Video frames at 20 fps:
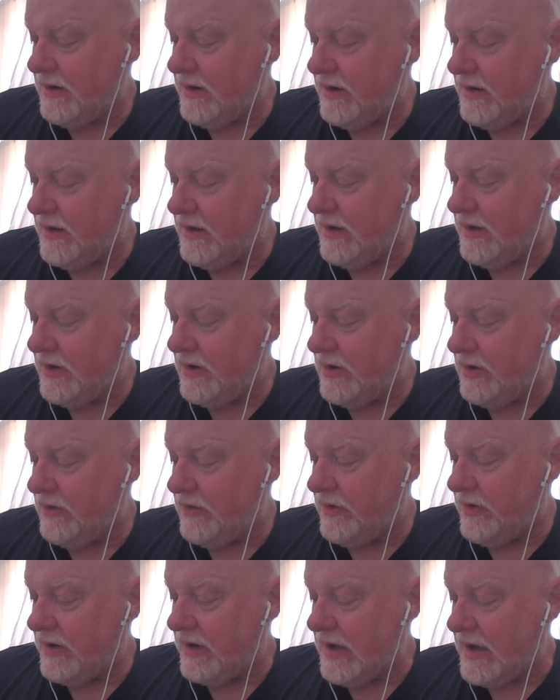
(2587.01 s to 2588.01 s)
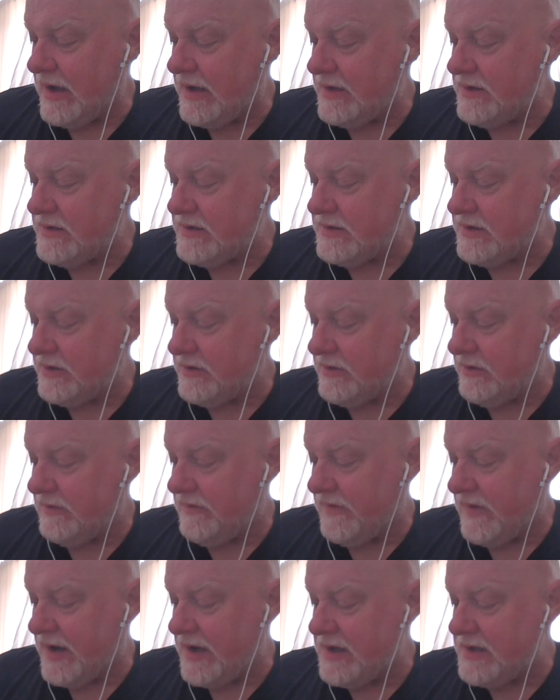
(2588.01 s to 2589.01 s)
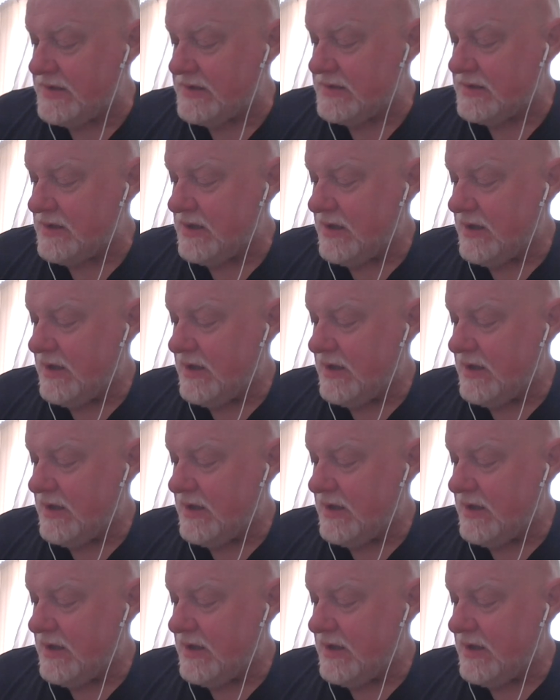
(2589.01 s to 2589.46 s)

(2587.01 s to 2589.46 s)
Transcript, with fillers: you know their guidance and their advice.